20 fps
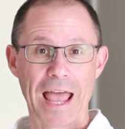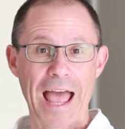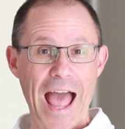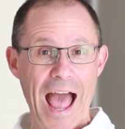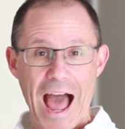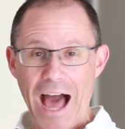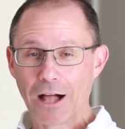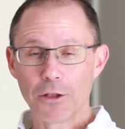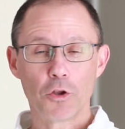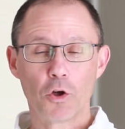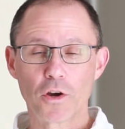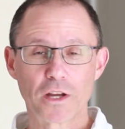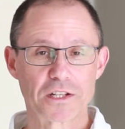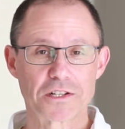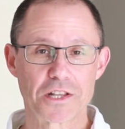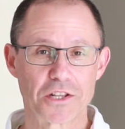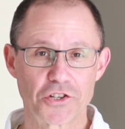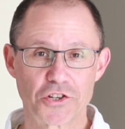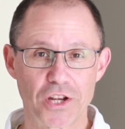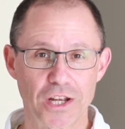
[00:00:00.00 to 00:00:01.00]
How long
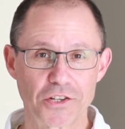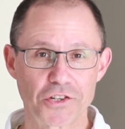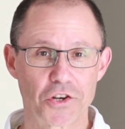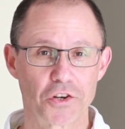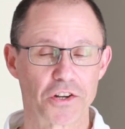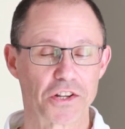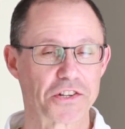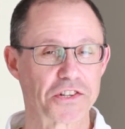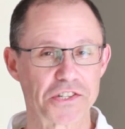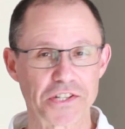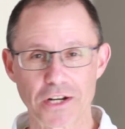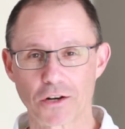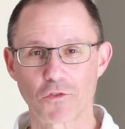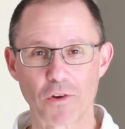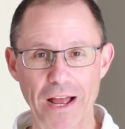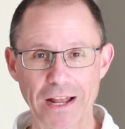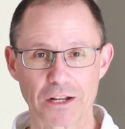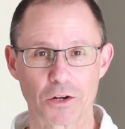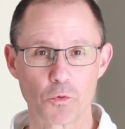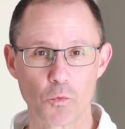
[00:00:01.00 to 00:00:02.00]
is the judge going to sit
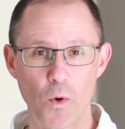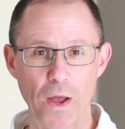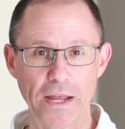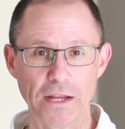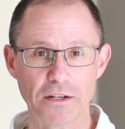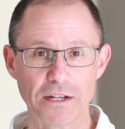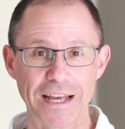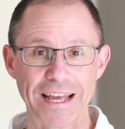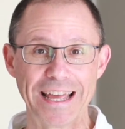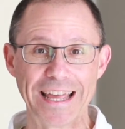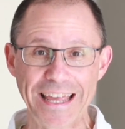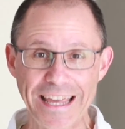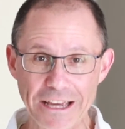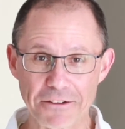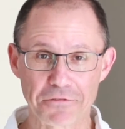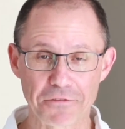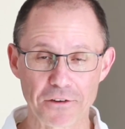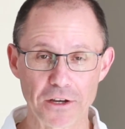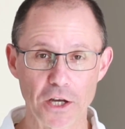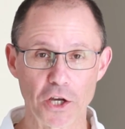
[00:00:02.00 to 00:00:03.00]
around and wait
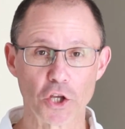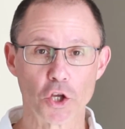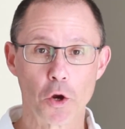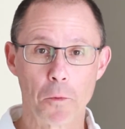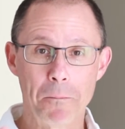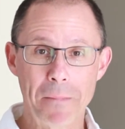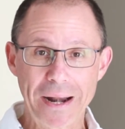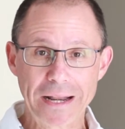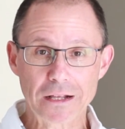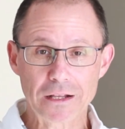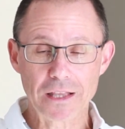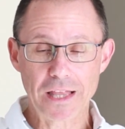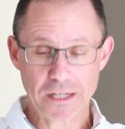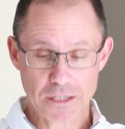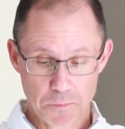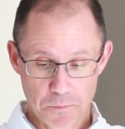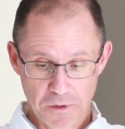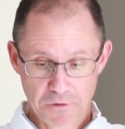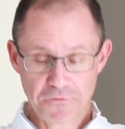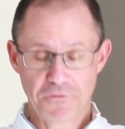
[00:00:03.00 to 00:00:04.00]
if your medical
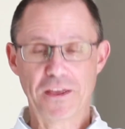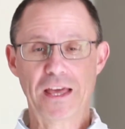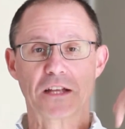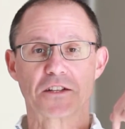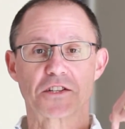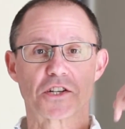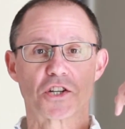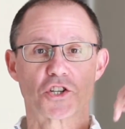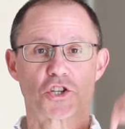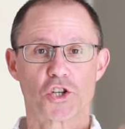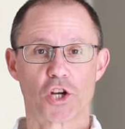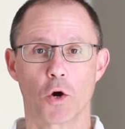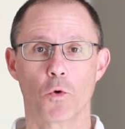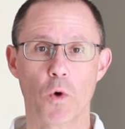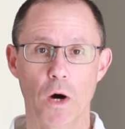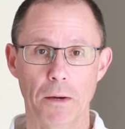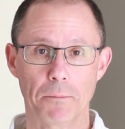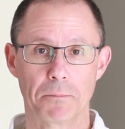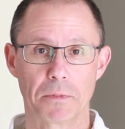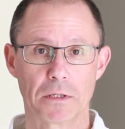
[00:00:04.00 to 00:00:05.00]
expert fails to show
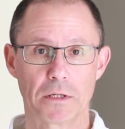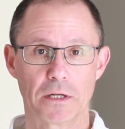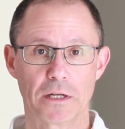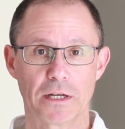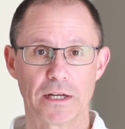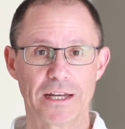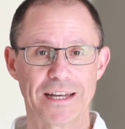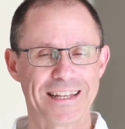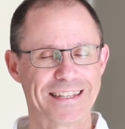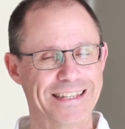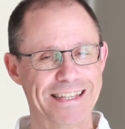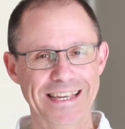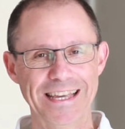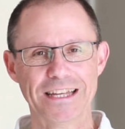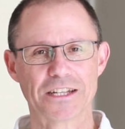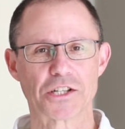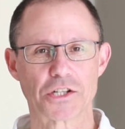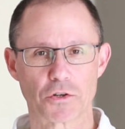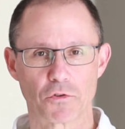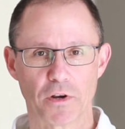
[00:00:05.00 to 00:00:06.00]
up? The
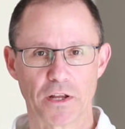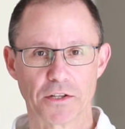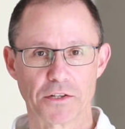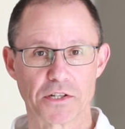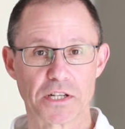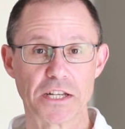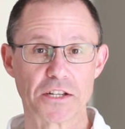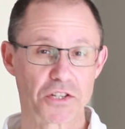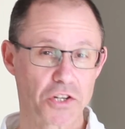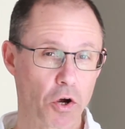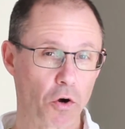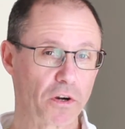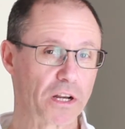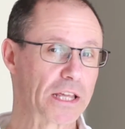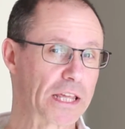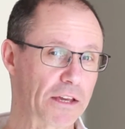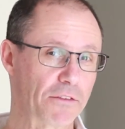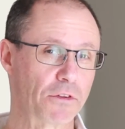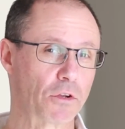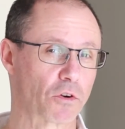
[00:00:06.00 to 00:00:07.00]
answer is he's going to
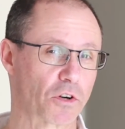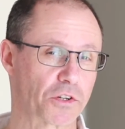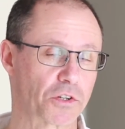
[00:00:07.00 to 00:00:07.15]
give your